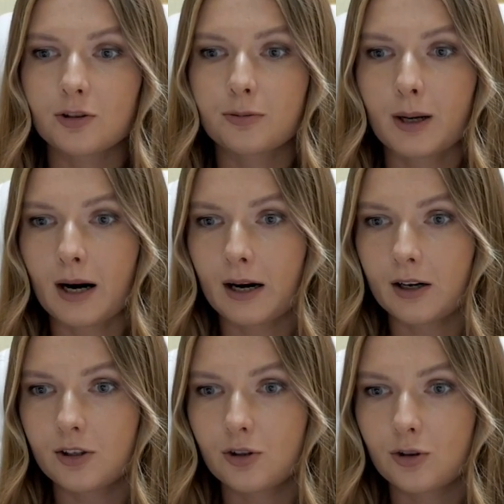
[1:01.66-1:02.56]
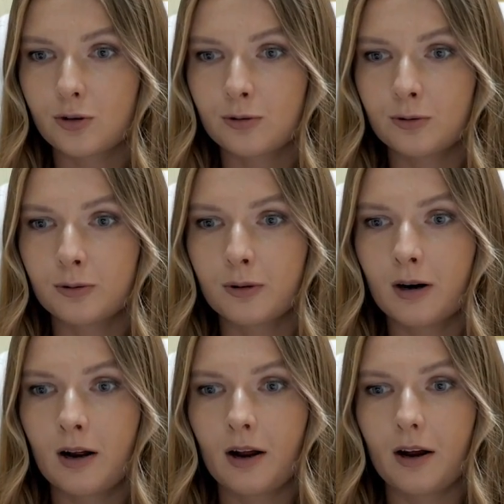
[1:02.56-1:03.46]
tried to
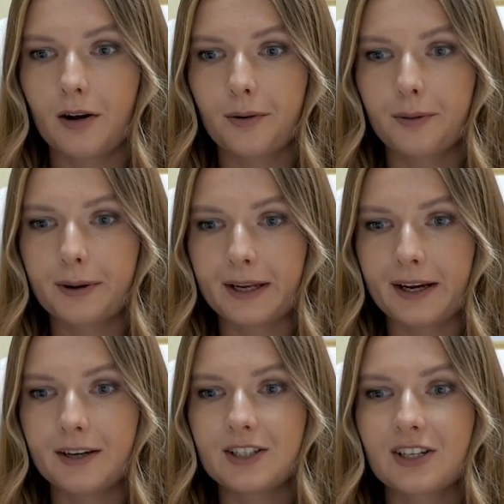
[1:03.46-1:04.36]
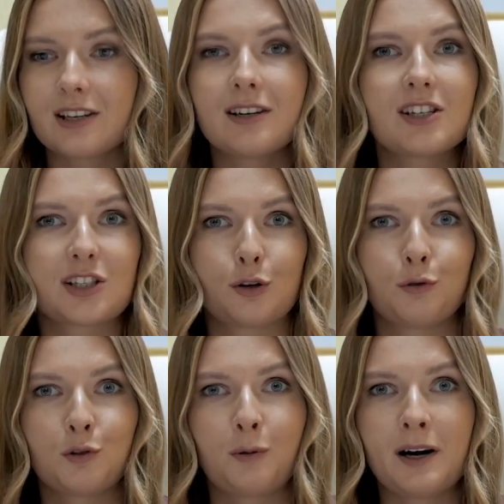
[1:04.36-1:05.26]
create the list
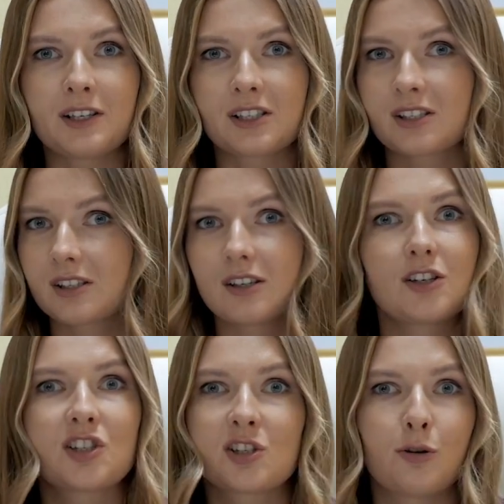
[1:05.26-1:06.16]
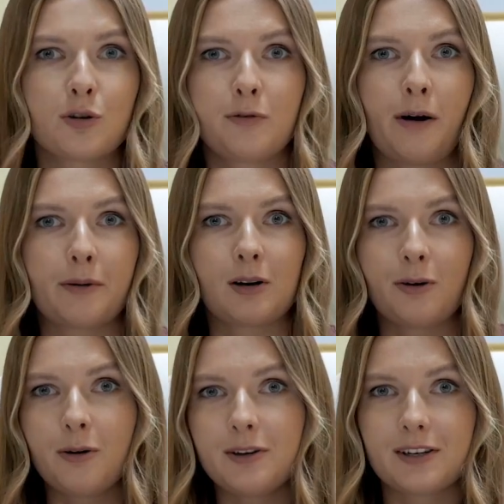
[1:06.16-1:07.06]
of advices. It's not very
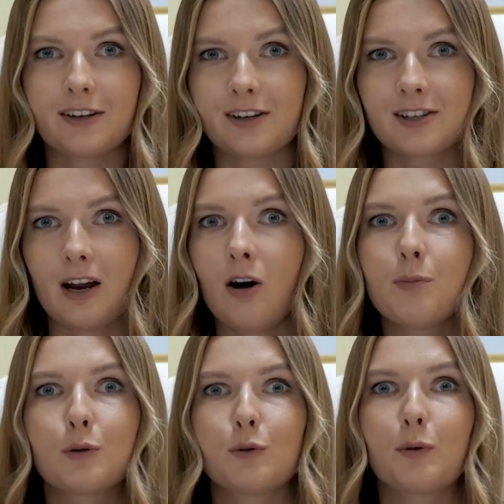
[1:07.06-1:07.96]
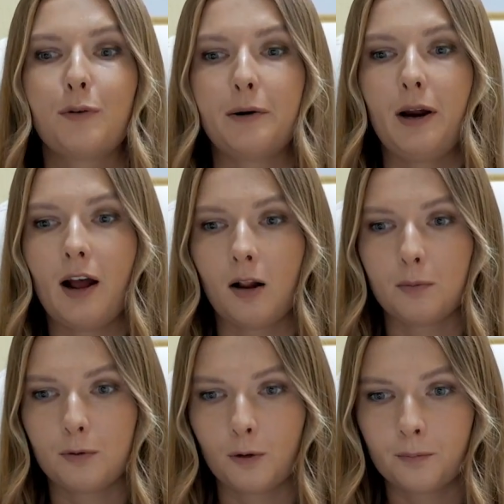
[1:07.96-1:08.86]
long and I hope it will be very
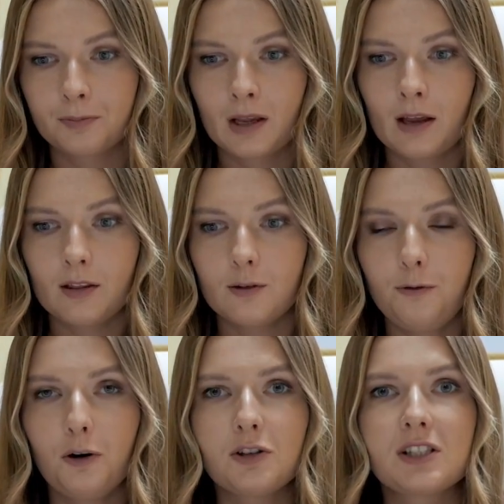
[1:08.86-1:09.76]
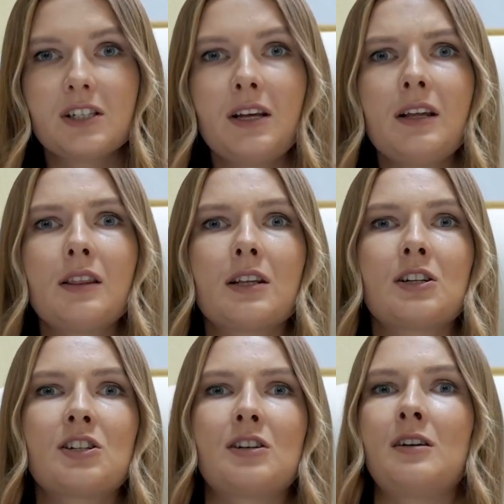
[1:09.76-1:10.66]
helpful. The first thing
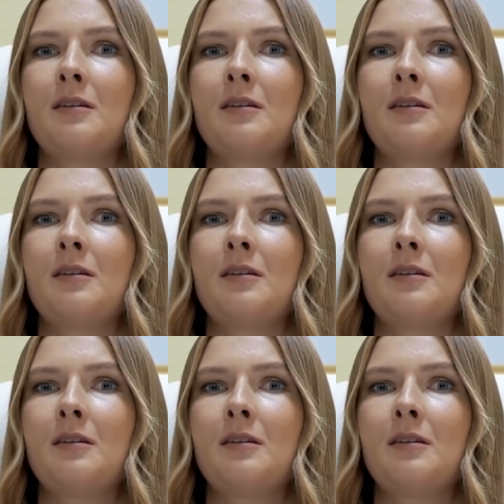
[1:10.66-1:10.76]
that